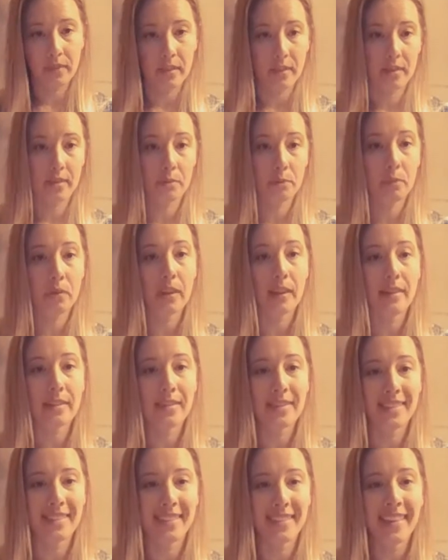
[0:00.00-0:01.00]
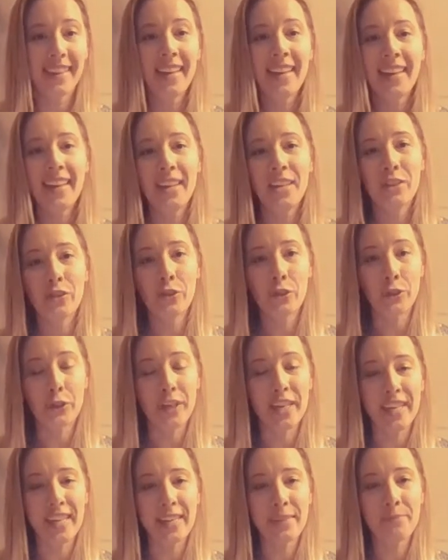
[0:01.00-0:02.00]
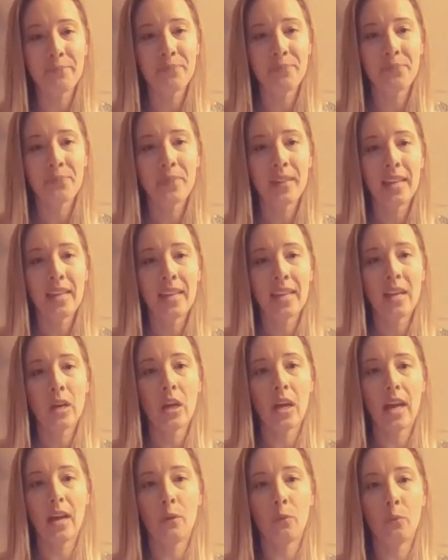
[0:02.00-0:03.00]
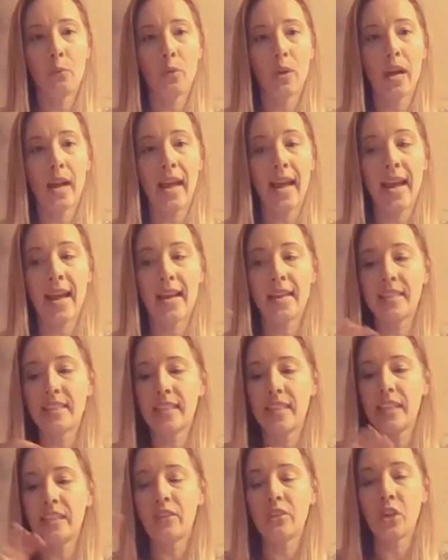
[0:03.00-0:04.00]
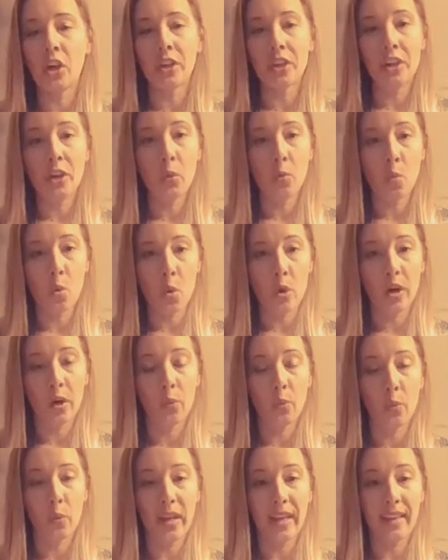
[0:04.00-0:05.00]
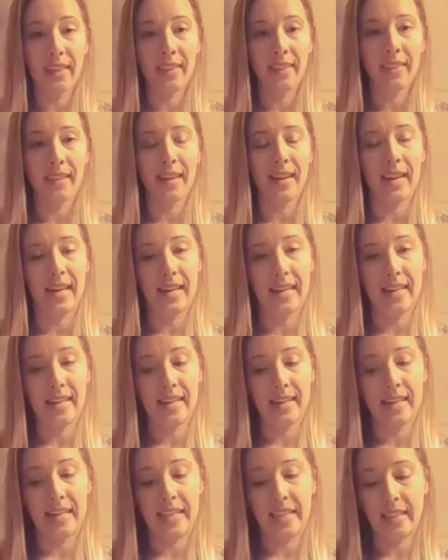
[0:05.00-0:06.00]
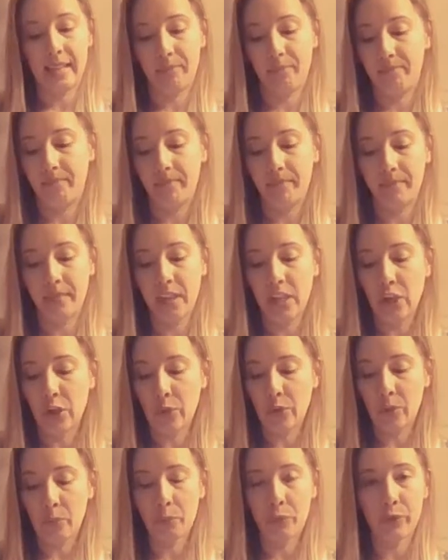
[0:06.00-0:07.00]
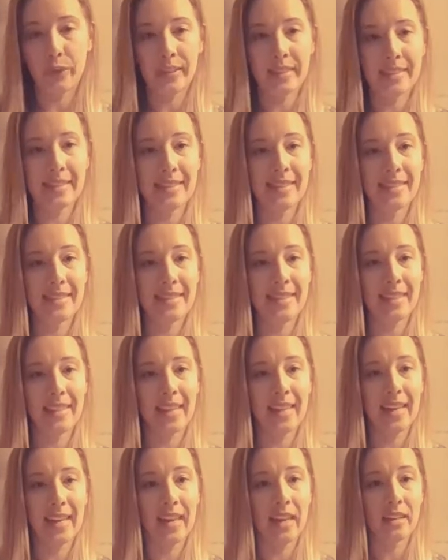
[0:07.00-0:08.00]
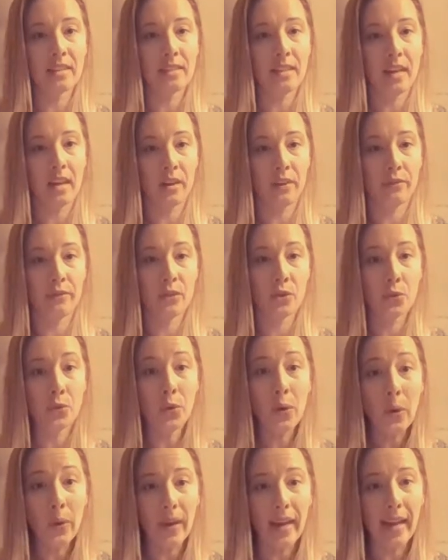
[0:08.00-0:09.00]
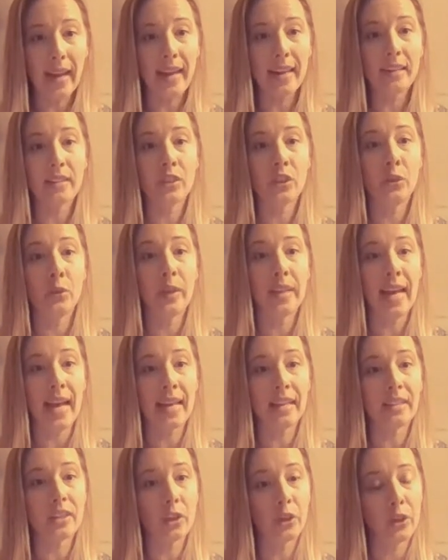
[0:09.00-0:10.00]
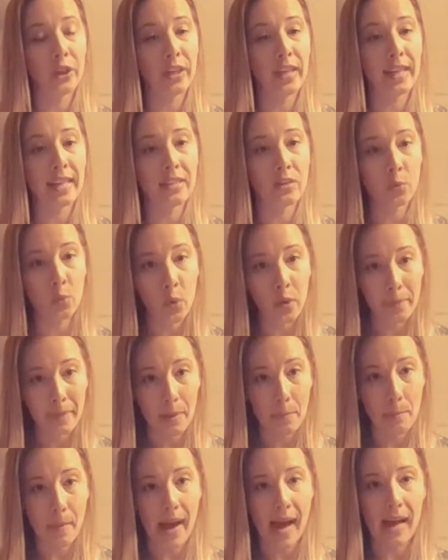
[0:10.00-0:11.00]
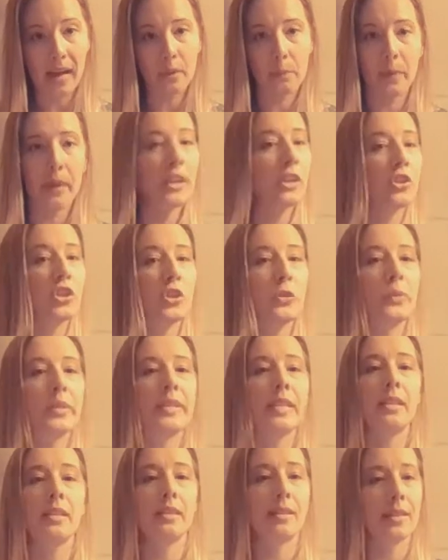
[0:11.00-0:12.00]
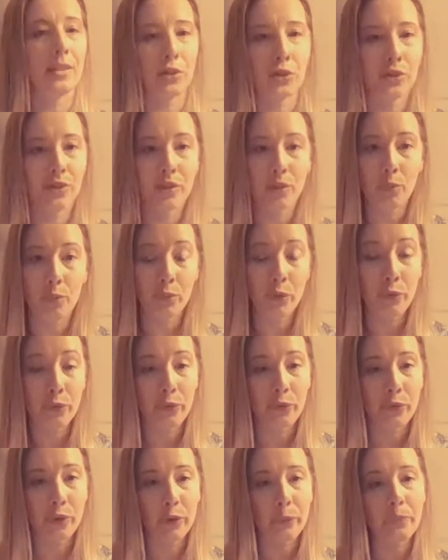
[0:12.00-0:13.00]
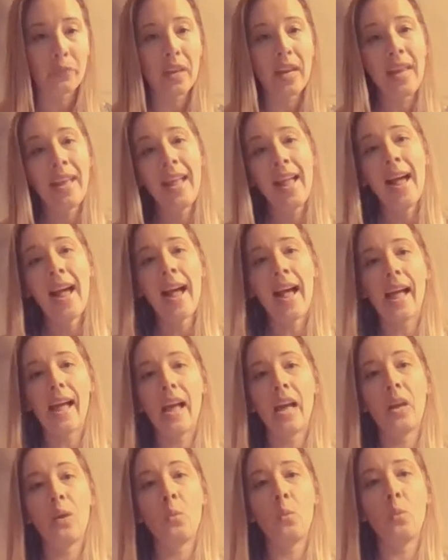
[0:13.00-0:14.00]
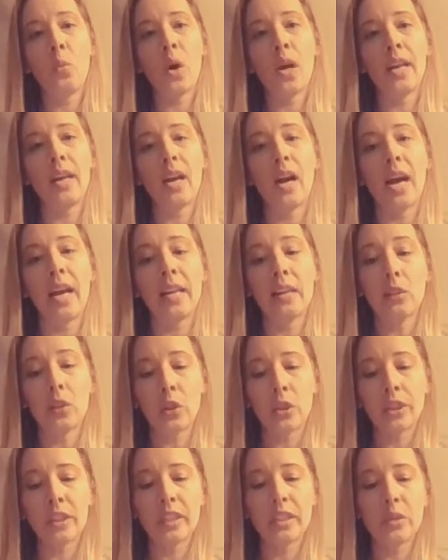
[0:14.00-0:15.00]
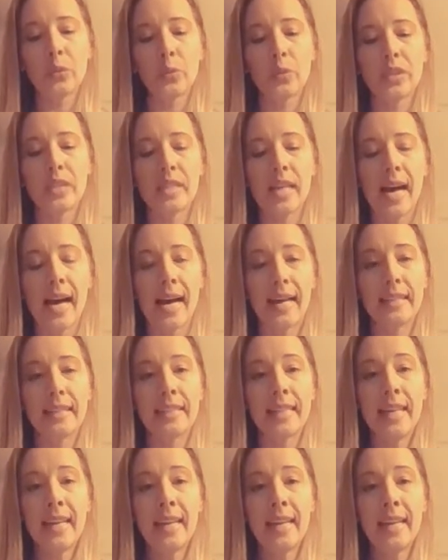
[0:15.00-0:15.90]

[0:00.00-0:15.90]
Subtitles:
this place in Turkey. And he started a war with, the princes and the kings of Troy to get his women back because she was considered so beautiful. And what I learned was that